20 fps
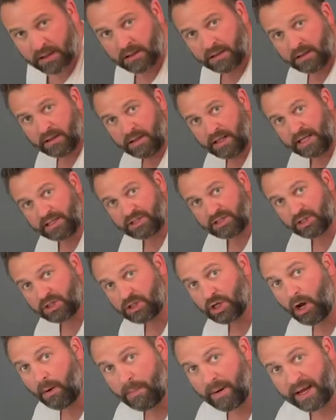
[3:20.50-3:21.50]
Now that's the
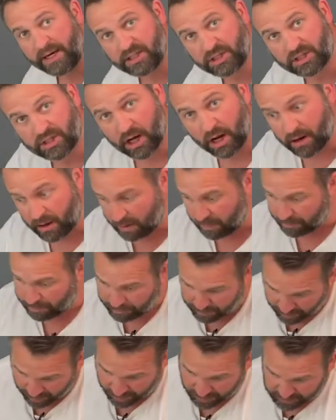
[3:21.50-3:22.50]
top edge done,
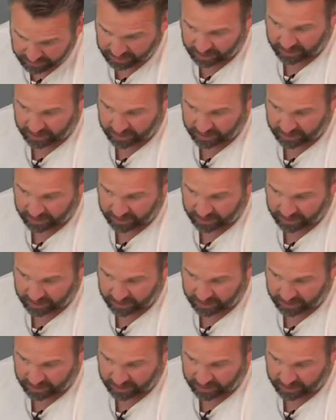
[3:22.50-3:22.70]
but